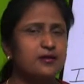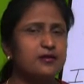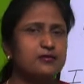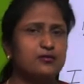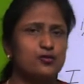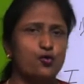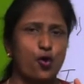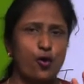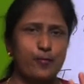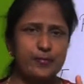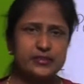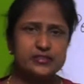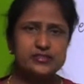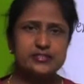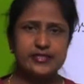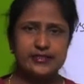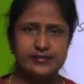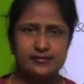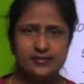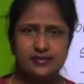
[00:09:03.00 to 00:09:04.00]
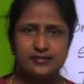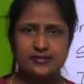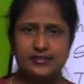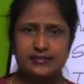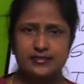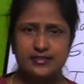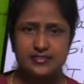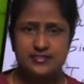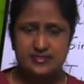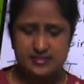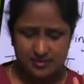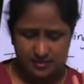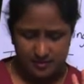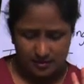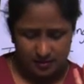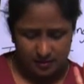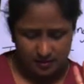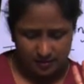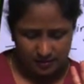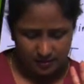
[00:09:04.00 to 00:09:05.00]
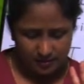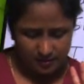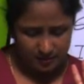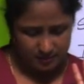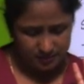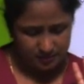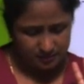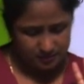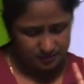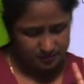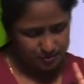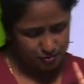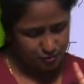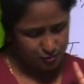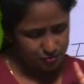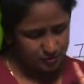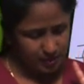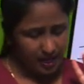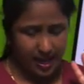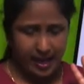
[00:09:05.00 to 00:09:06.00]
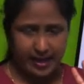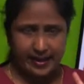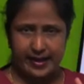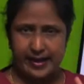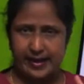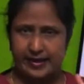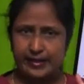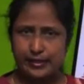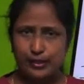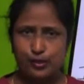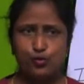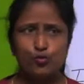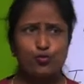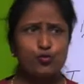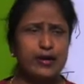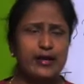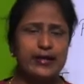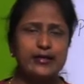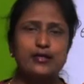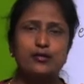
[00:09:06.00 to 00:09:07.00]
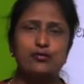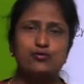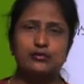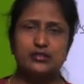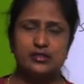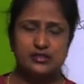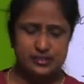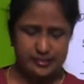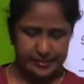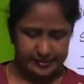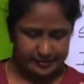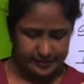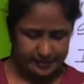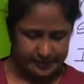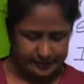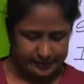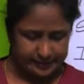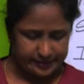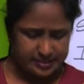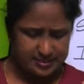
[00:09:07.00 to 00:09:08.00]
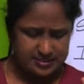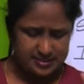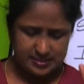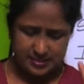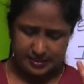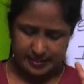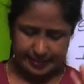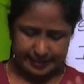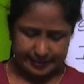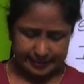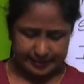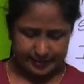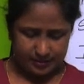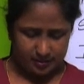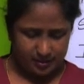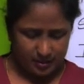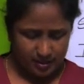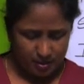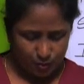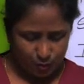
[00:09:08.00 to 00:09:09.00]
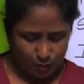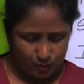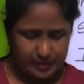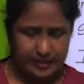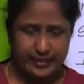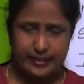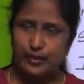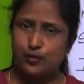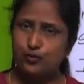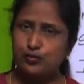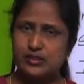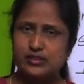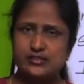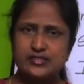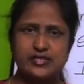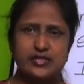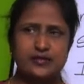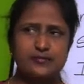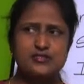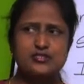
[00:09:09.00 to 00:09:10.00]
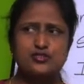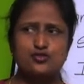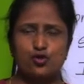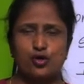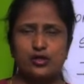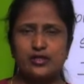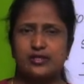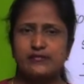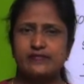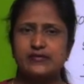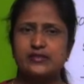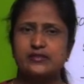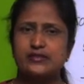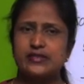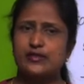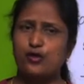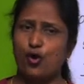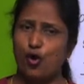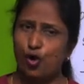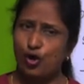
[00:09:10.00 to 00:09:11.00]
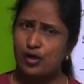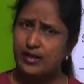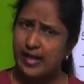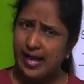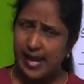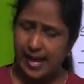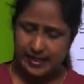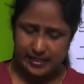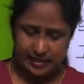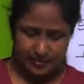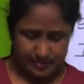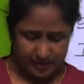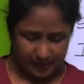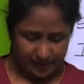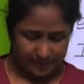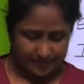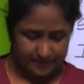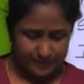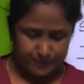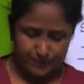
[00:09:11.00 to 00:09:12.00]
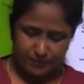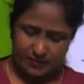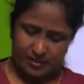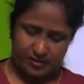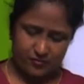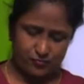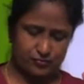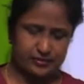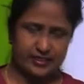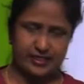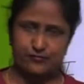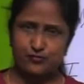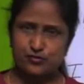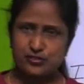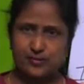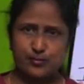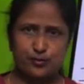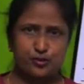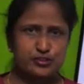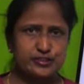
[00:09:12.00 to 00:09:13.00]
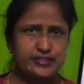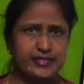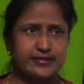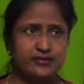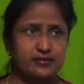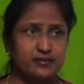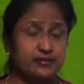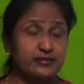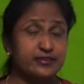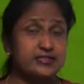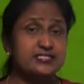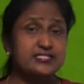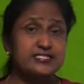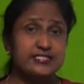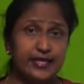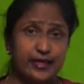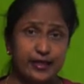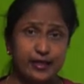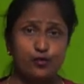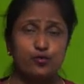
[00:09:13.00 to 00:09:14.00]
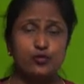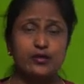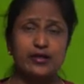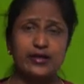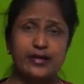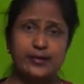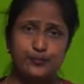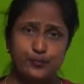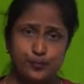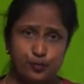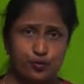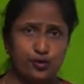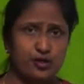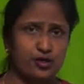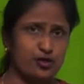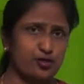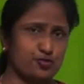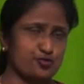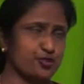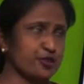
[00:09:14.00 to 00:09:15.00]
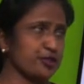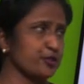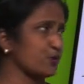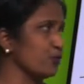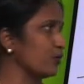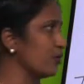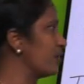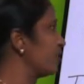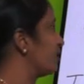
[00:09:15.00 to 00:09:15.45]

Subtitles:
common gender, that is I and you, and neuter gender it is it. Okay, neuter gender means non-living thing or animal. That was about gender. Then singular and plural also I told.